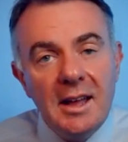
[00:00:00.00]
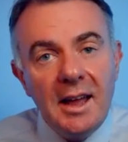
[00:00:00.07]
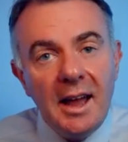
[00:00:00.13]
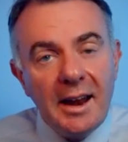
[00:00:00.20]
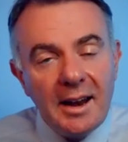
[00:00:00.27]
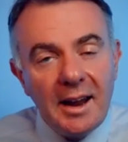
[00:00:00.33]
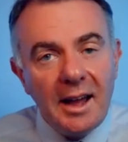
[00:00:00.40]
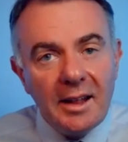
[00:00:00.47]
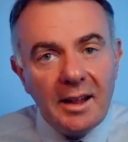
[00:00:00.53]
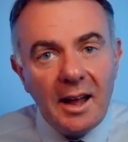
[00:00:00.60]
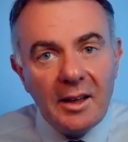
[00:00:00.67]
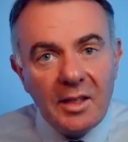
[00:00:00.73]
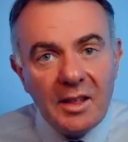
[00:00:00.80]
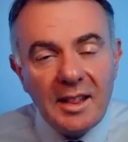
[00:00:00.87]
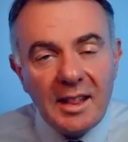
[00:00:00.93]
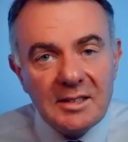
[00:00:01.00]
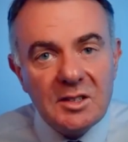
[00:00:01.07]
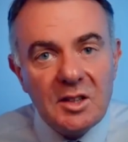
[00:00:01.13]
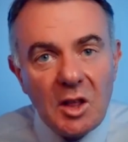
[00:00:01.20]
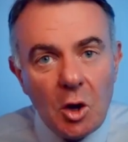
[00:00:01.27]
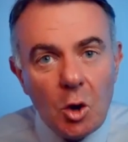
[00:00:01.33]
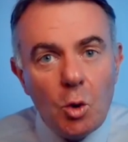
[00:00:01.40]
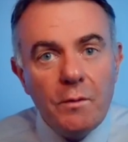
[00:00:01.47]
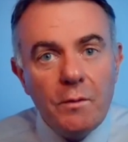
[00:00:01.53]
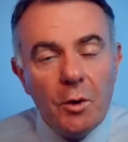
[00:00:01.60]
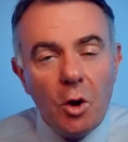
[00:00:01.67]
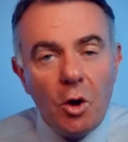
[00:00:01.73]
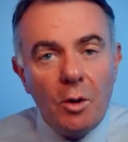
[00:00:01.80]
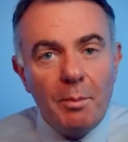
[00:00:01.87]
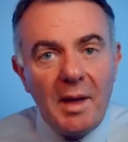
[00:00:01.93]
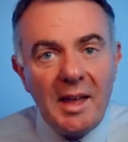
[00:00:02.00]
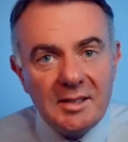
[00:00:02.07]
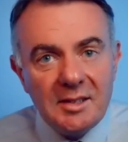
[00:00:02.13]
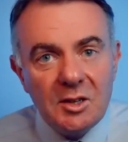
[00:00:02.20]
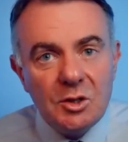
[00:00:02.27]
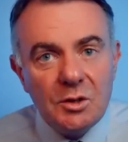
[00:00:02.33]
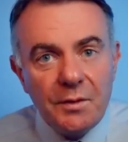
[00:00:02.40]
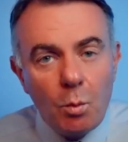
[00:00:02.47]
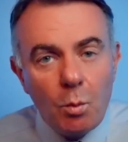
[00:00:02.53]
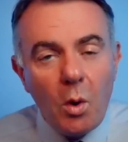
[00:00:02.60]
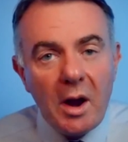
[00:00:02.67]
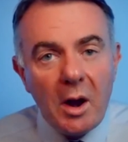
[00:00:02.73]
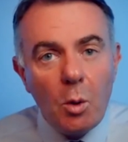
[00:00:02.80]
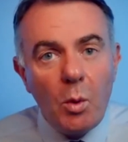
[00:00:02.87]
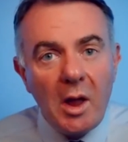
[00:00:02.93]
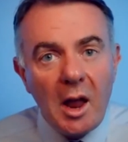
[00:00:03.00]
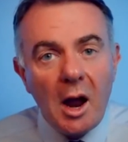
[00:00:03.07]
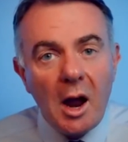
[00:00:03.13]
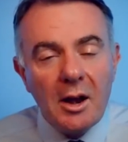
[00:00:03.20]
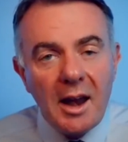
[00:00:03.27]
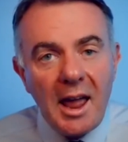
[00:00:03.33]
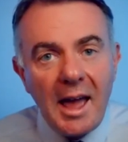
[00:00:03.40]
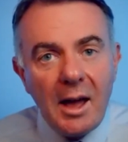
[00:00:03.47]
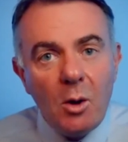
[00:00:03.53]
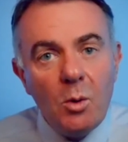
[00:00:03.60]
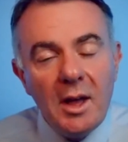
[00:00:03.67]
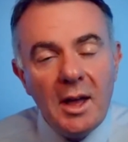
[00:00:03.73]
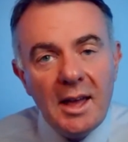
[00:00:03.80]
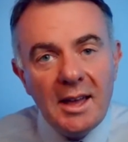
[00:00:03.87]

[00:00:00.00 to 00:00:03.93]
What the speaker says: And I think that's the overall message from where we are now,